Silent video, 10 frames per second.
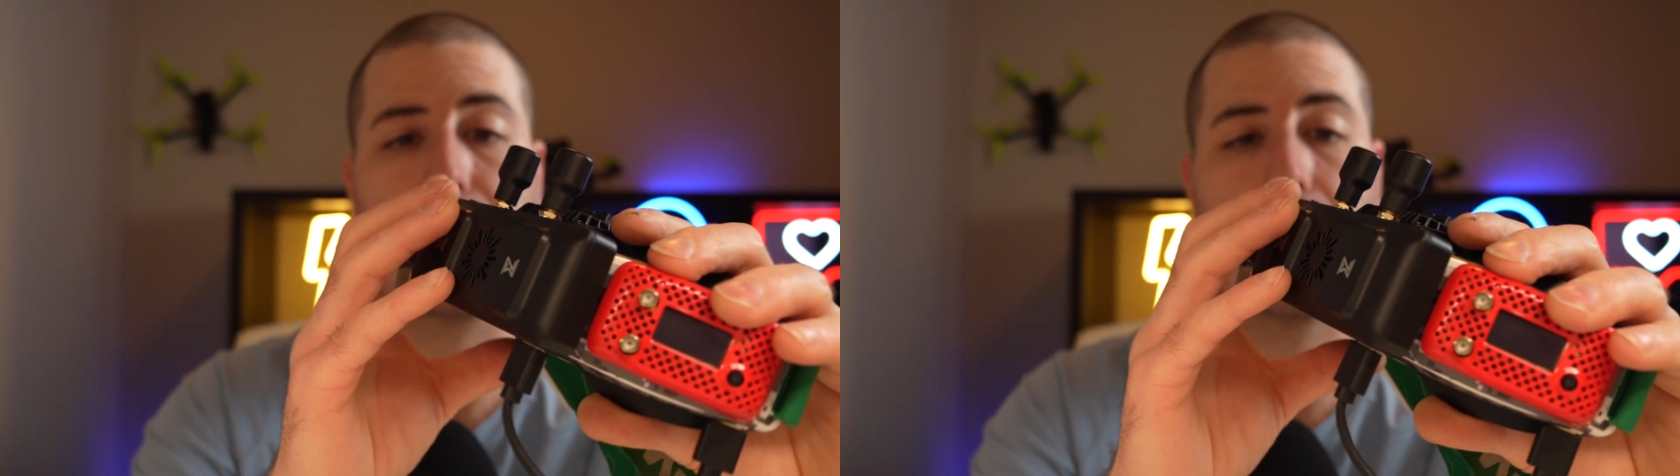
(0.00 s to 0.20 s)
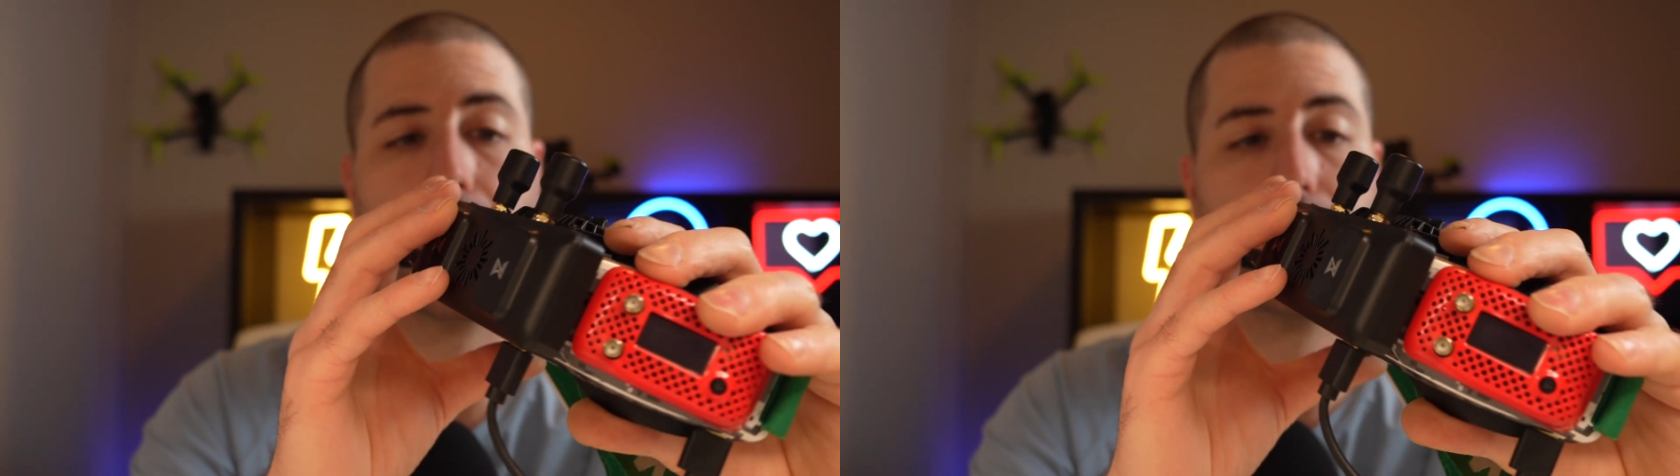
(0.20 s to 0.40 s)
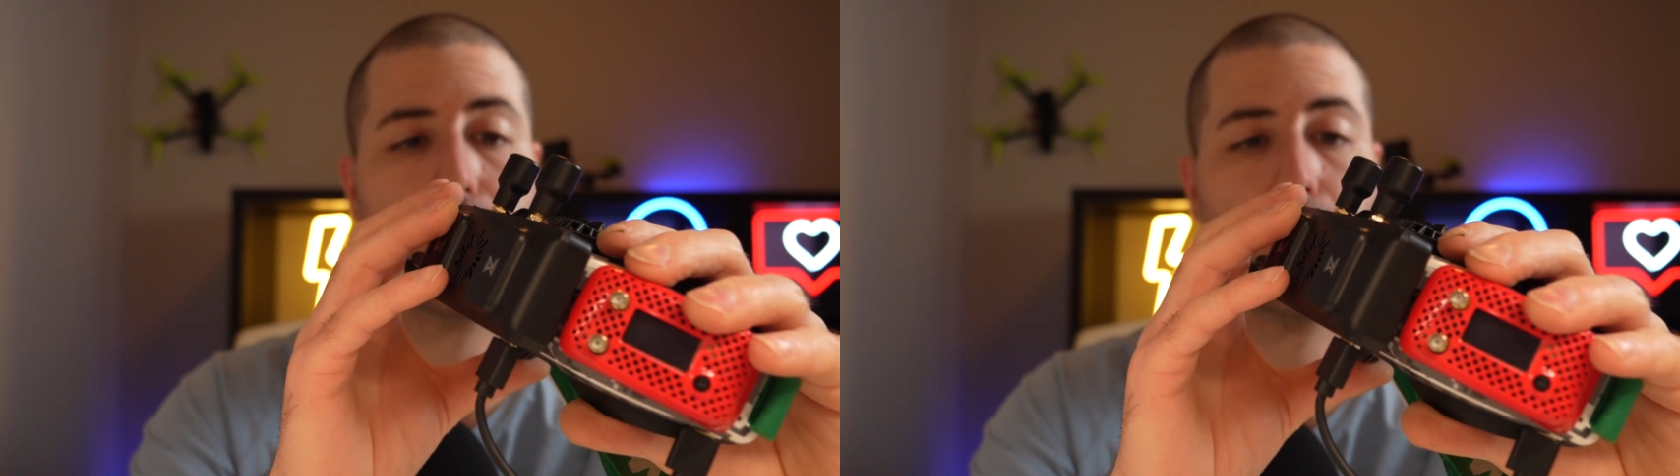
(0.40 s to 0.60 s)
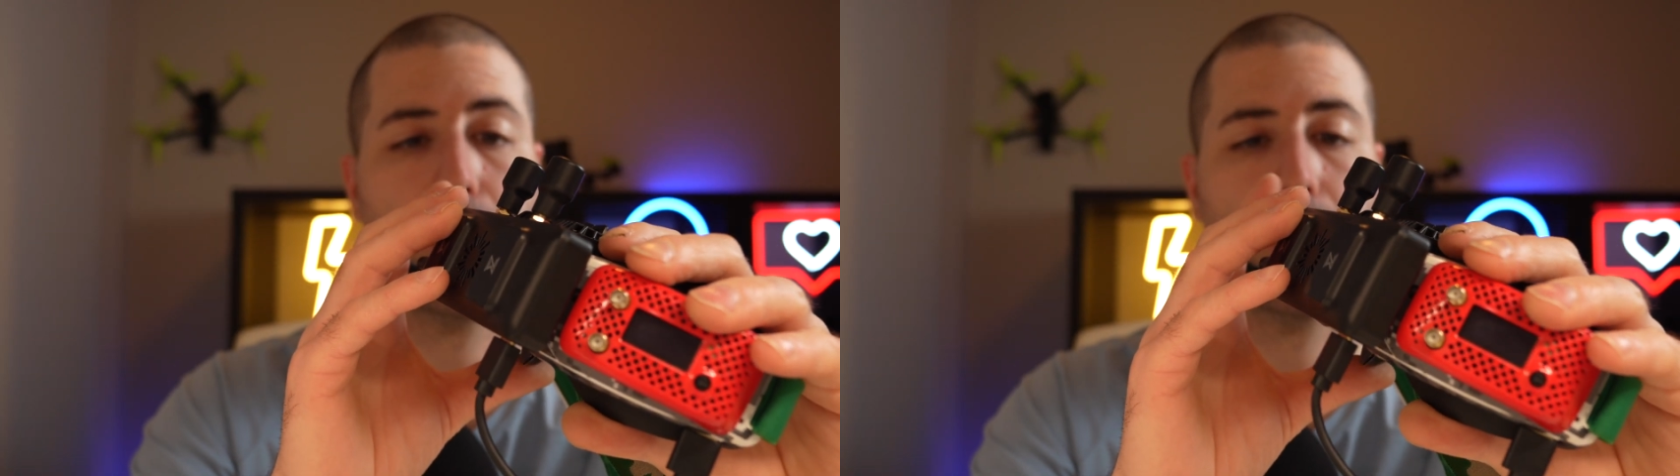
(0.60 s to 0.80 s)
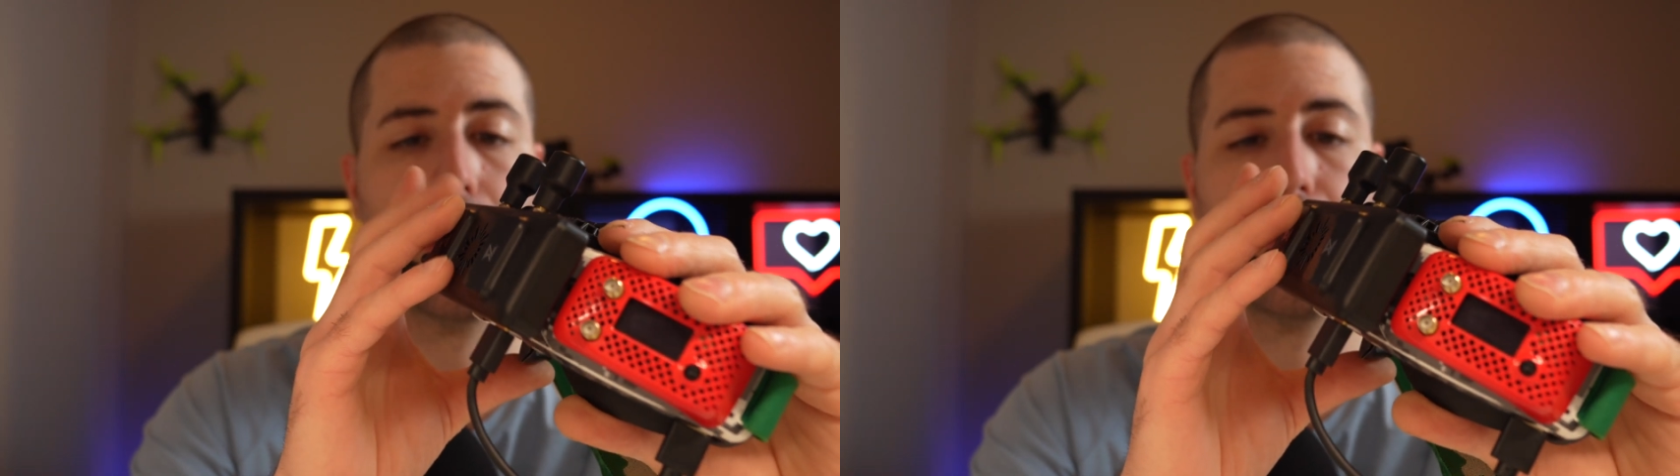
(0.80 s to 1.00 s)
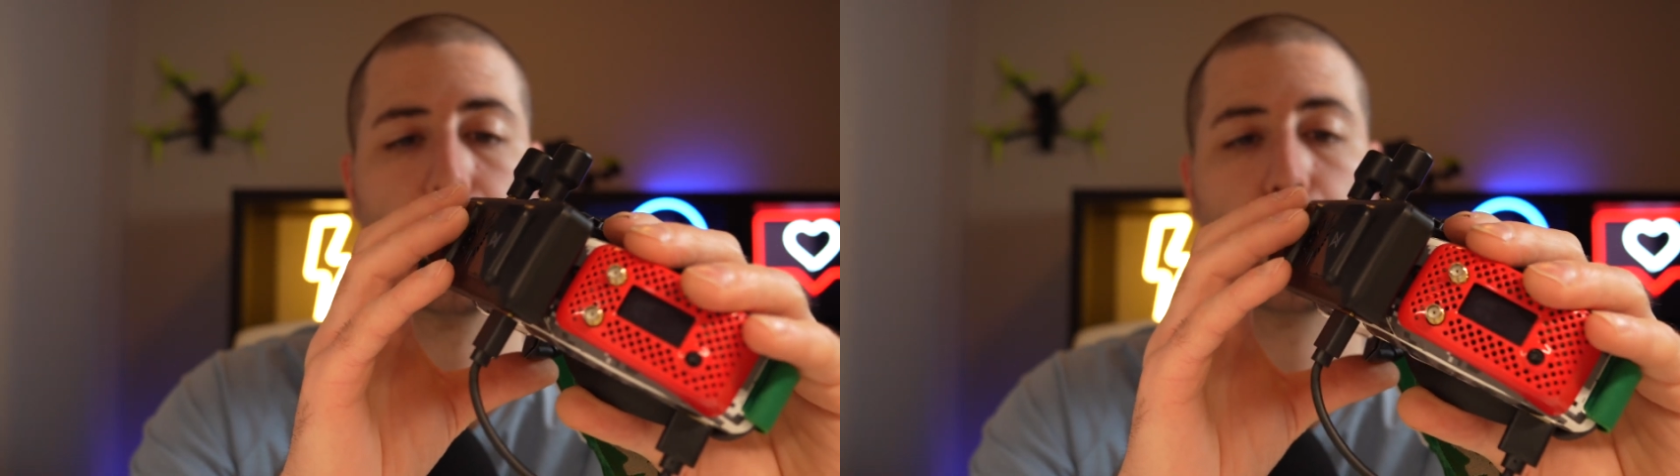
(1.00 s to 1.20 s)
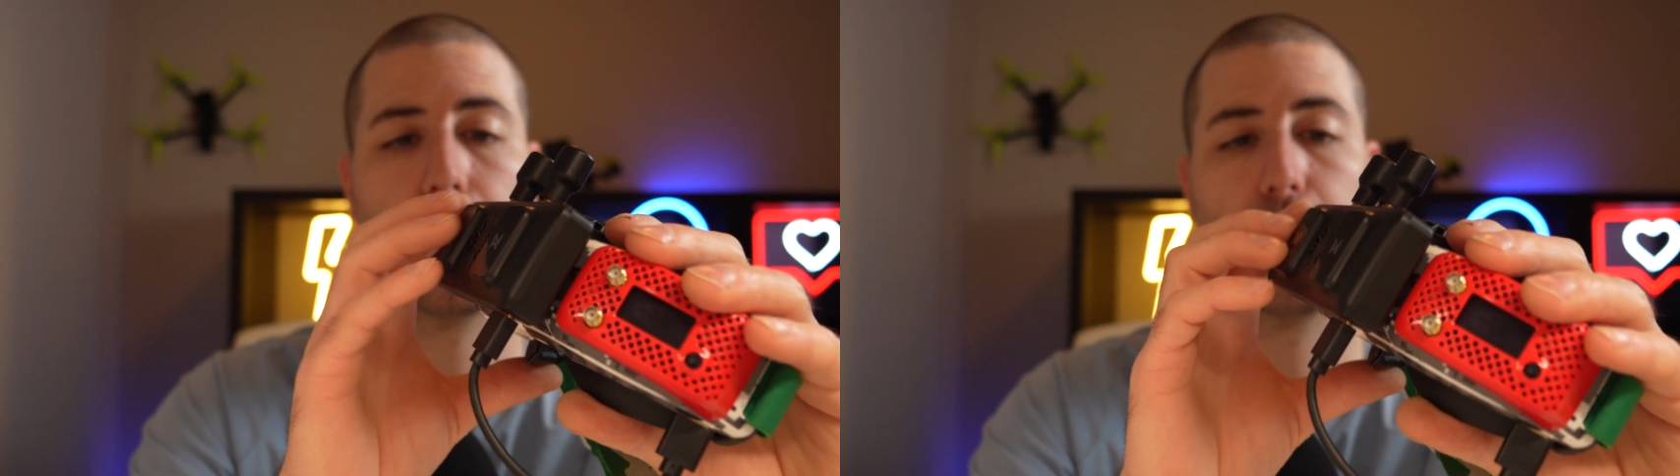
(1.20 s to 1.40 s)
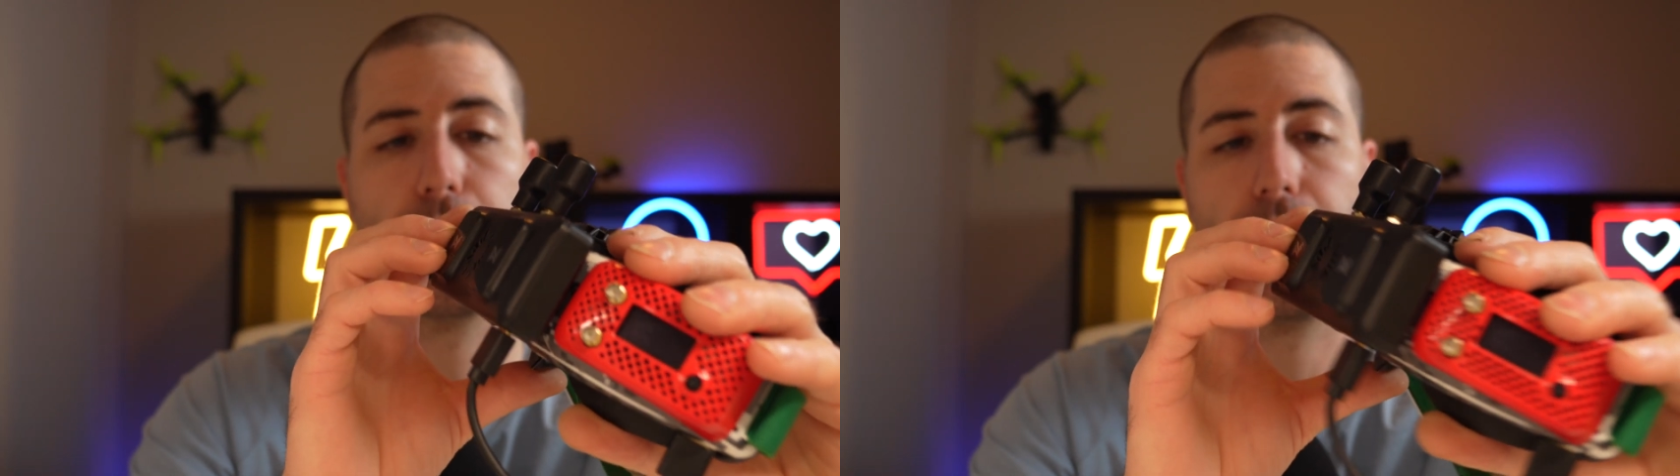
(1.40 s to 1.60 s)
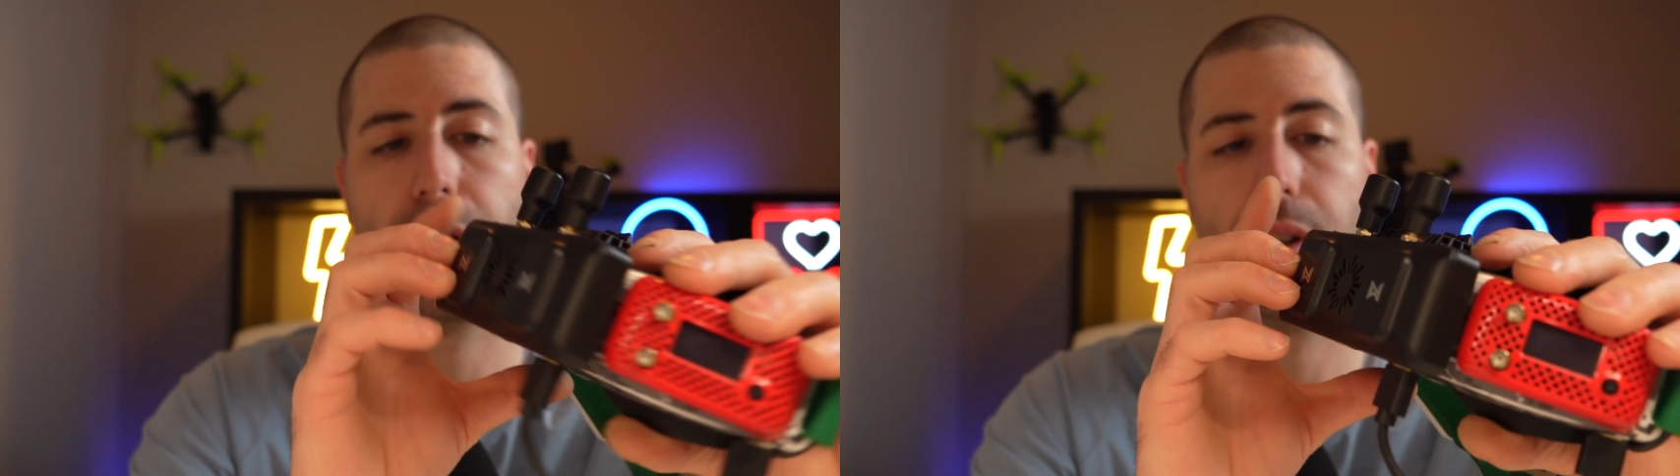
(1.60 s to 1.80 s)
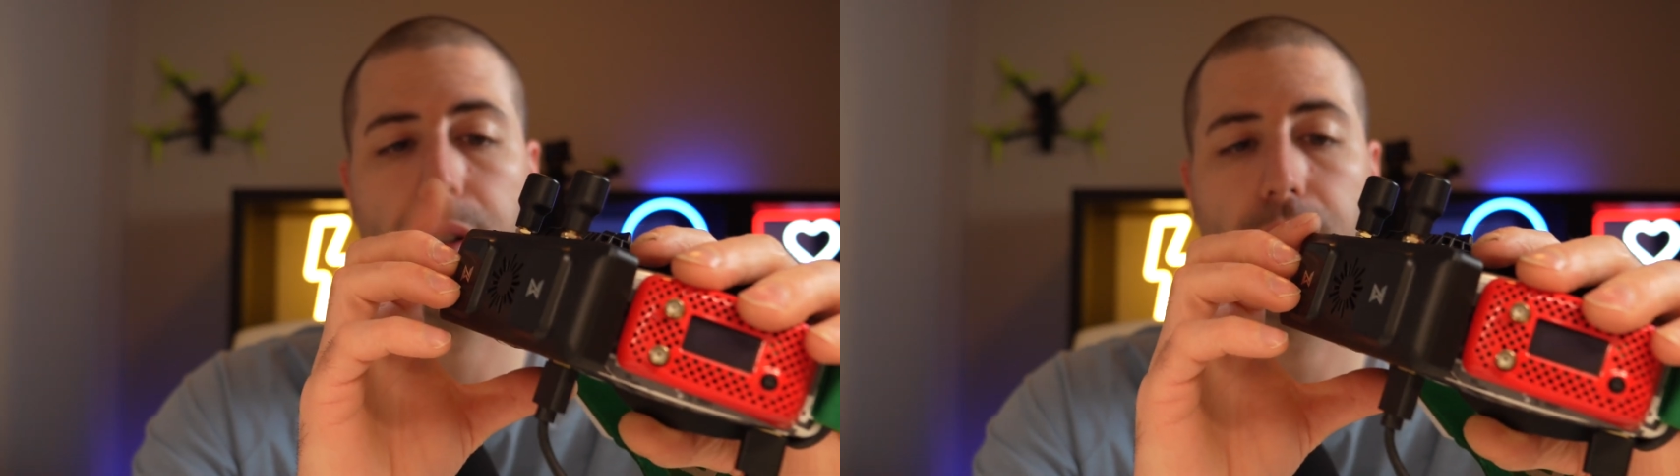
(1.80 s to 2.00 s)
And so it does work with
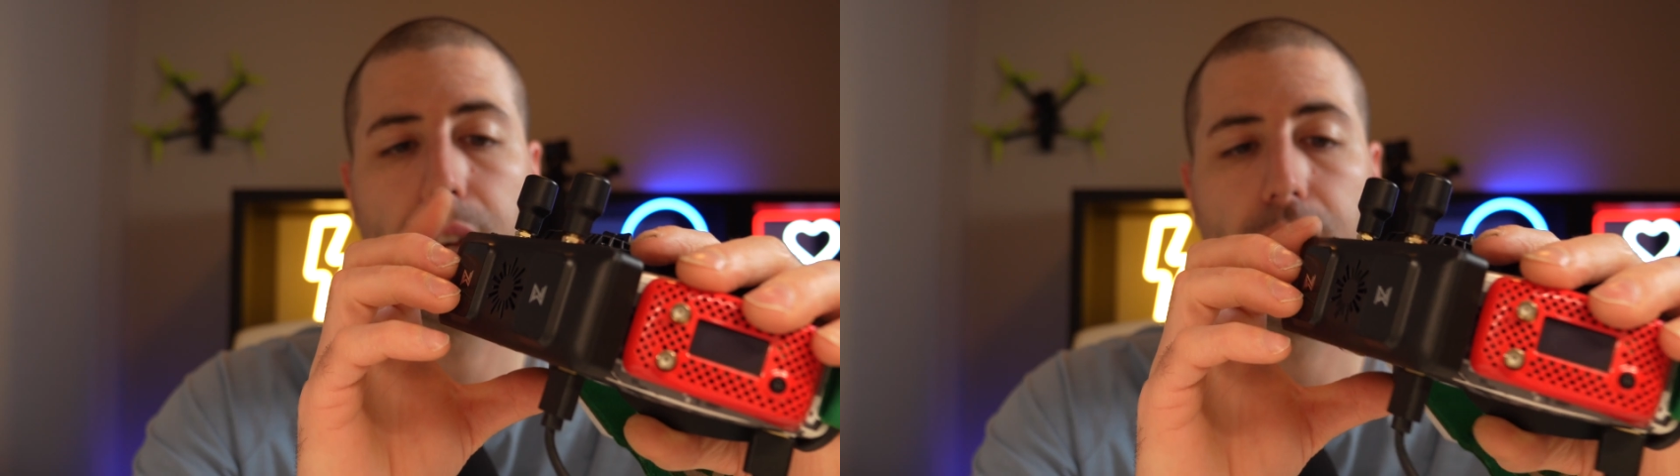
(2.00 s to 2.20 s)
your